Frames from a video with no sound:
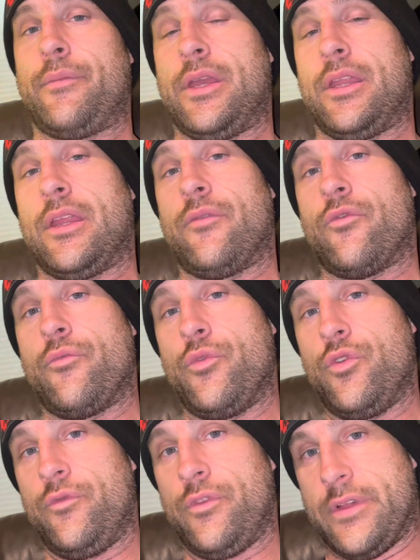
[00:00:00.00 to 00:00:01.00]
in and
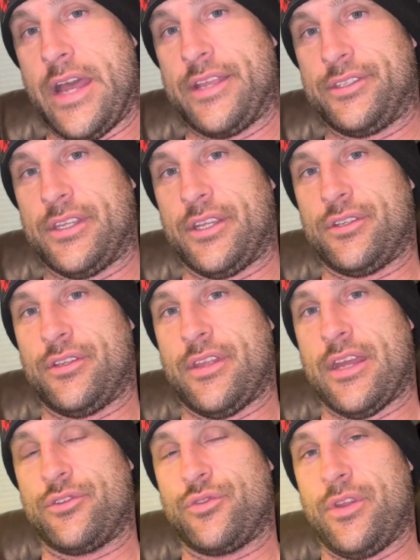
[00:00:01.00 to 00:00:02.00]
remove the last section of
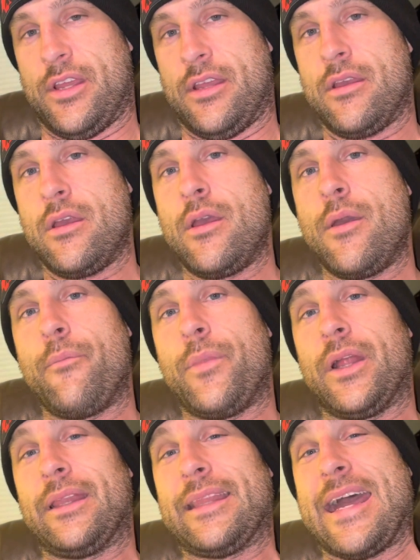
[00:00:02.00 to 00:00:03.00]
that tree.
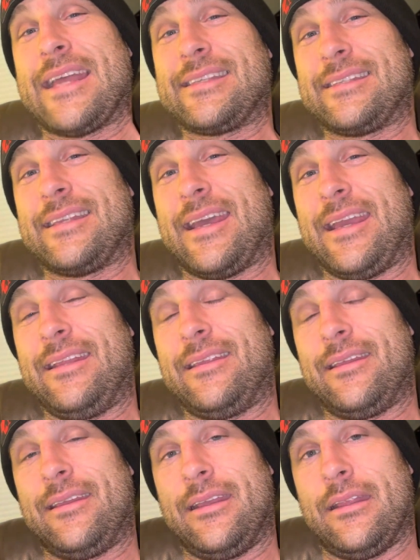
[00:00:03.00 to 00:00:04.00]
But last night,
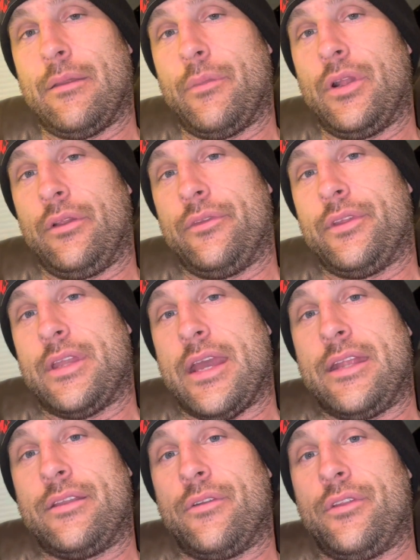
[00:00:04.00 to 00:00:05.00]
in the middle of the
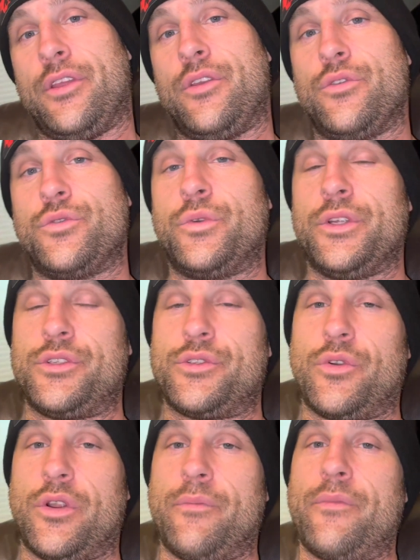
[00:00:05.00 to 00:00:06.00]
night during a huge
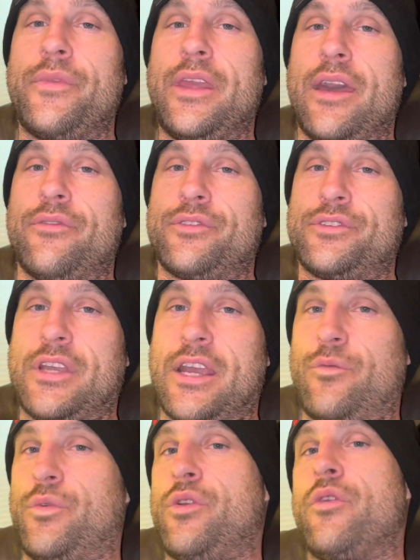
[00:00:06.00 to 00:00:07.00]
windstorm, the other
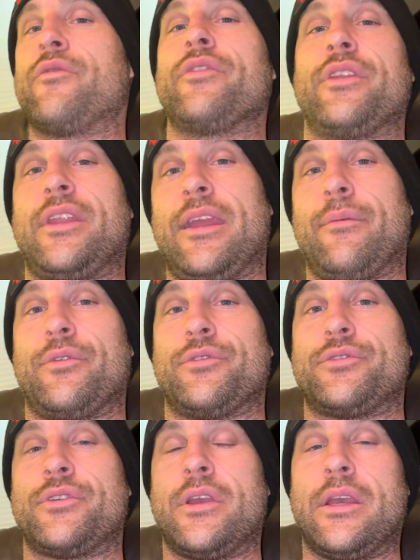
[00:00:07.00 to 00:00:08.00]
side went over the
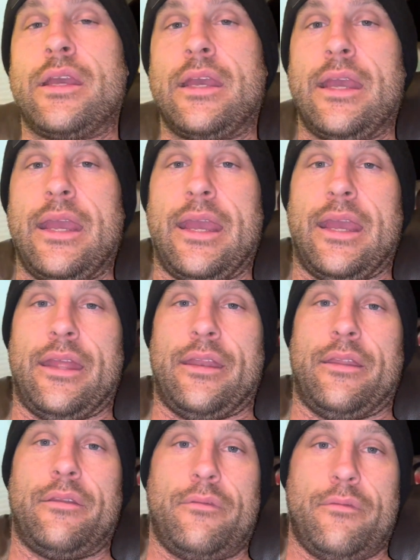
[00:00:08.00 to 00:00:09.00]
neighbors
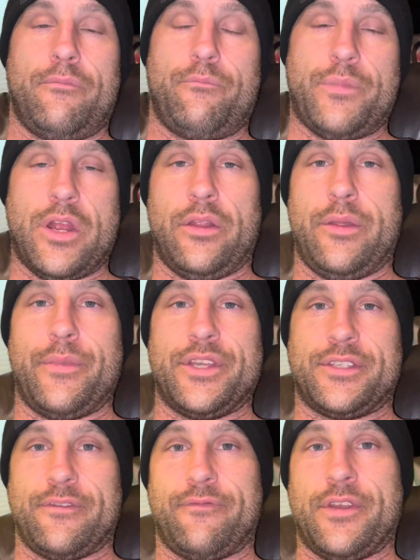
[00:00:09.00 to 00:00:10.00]
and barely
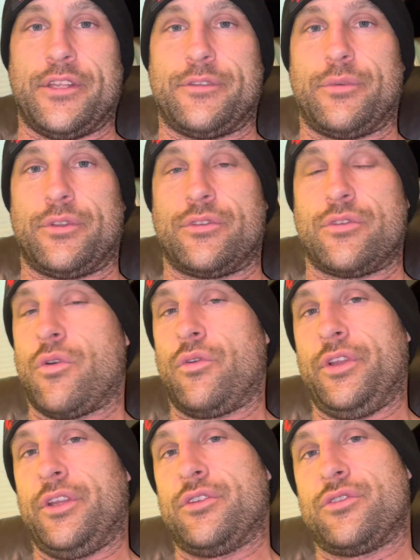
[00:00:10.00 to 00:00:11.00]
missed the fence, but
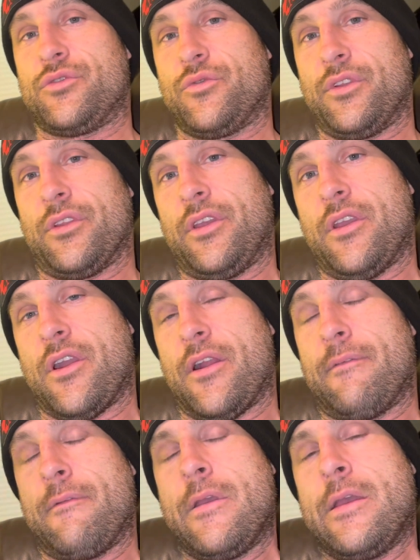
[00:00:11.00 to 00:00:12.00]
totally destroyed the
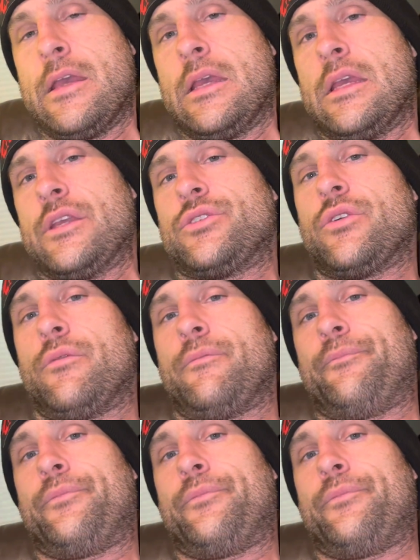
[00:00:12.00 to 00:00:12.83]
yard. So